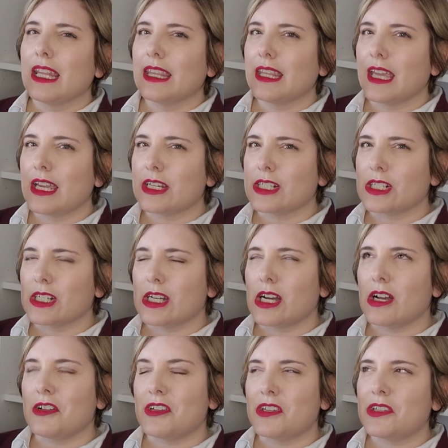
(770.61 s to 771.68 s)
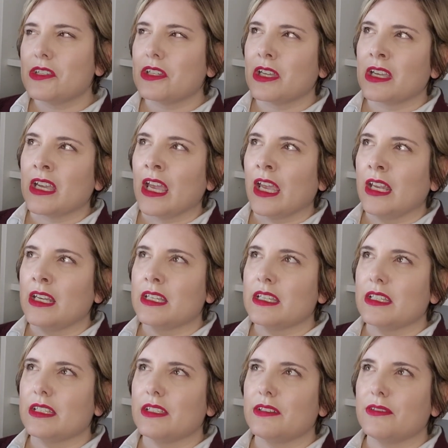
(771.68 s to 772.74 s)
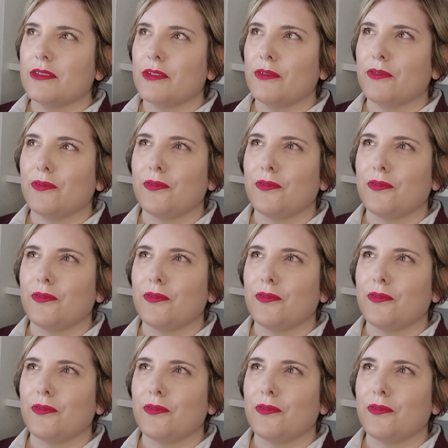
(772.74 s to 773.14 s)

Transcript: they're all kind of,